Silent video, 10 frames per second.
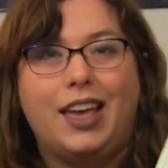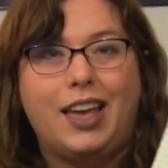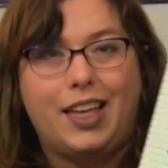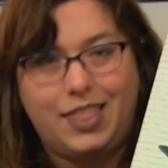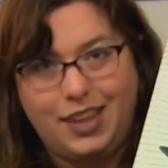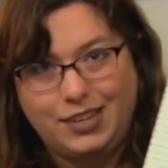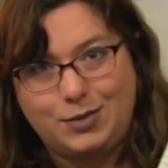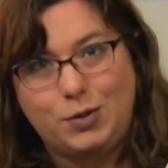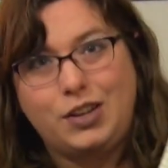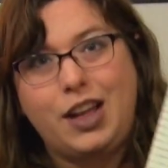And this
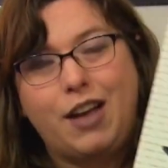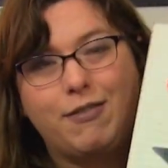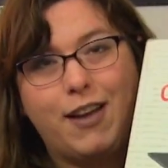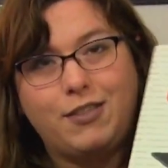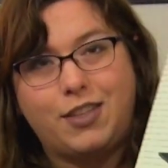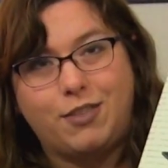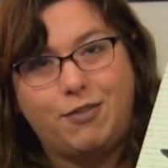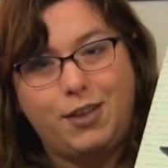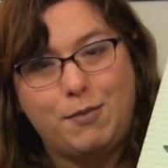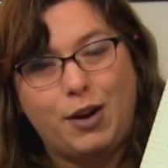one, I found at the
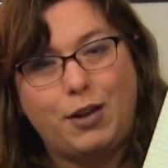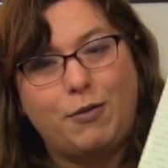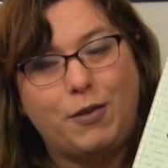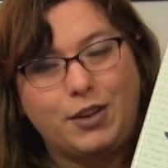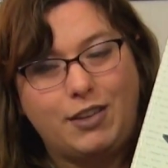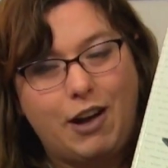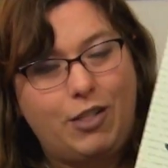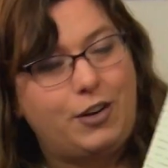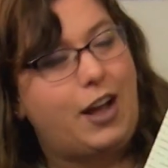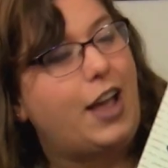flea market for
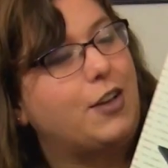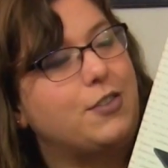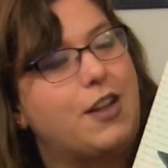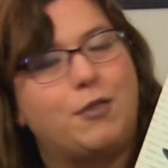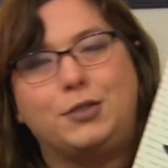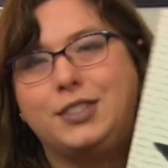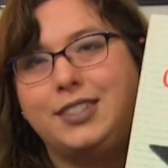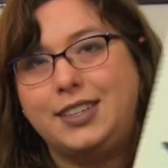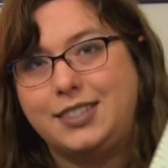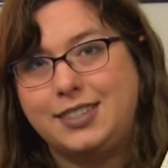$1. I could not
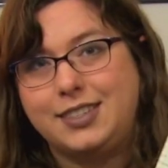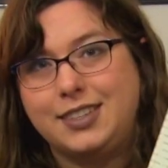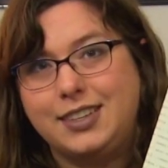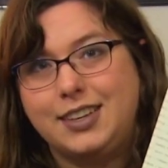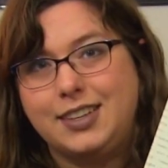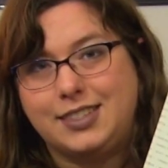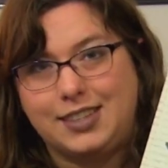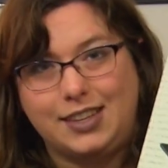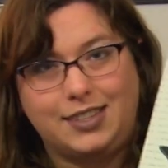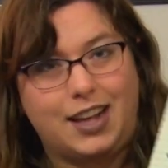resist. It's
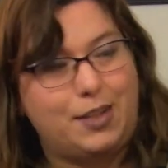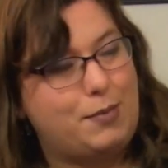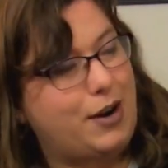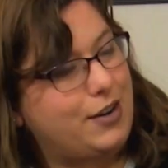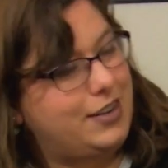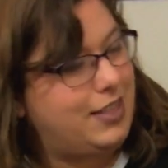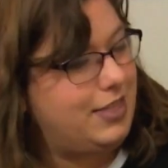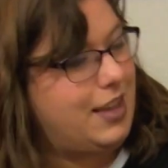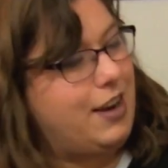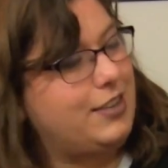got Dolly Parton in there.